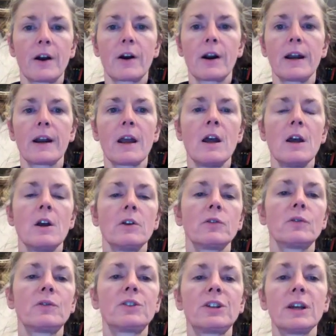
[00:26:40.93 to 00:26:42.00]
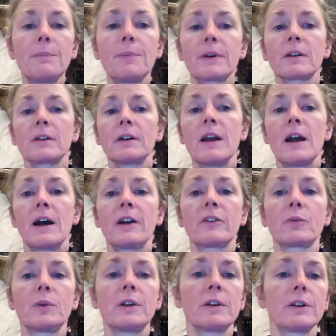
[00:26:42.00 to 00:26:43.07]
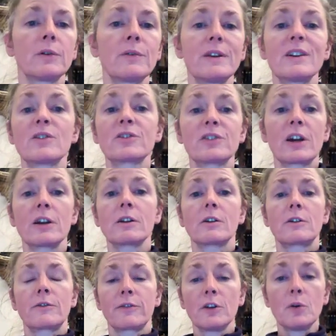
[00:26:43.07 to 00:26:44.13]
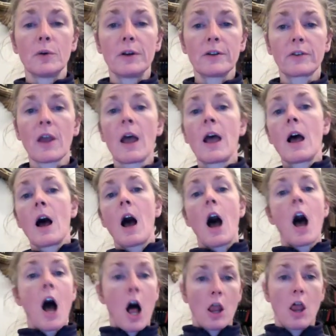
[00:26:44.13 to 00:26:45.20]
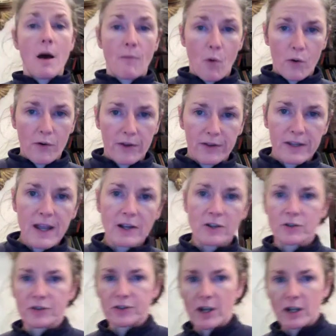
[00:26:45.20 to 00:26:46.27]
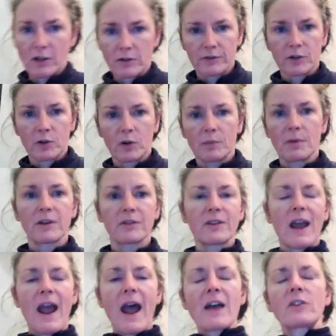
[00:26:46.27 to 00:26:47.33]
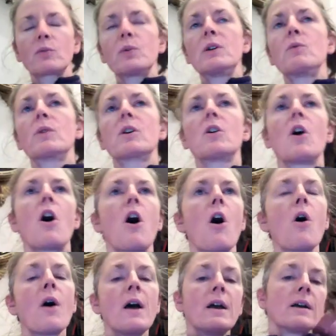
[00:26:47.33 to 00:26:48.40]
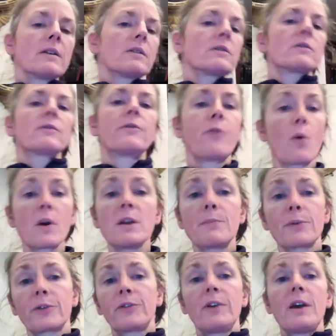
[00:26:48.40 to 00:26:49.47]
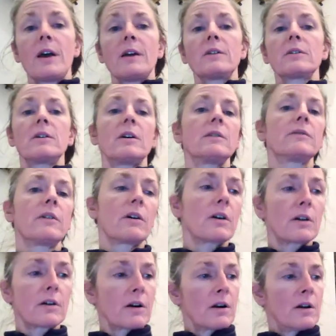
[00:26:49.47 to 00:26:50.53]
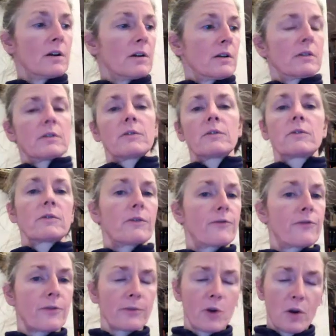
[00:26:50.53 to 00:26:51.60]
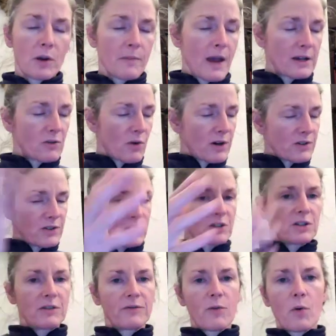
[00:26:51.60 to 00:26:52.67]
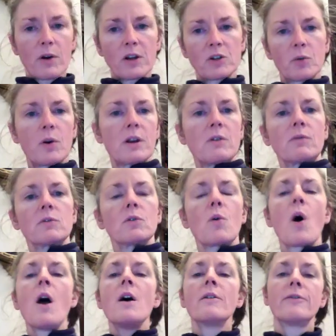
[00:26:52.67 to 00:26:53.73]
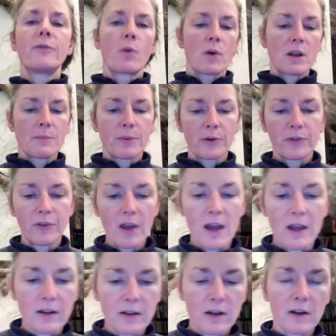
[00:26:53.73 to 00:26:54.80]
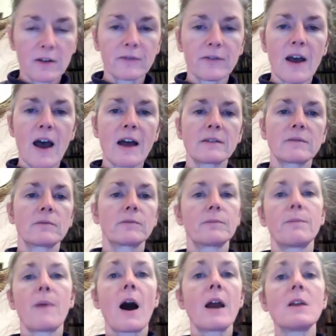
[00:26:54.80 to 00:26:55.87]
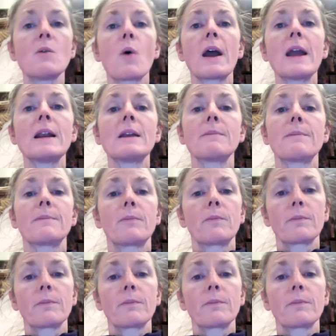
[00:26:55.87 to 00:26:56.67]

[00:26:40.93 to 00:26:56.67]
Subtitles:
All right, so typically, as we know, the intercellular fluid is a lot more than the extracellular fluid because, as we recall, 40% of our, from going back to our 60-40-20 rule, 40% of that body weight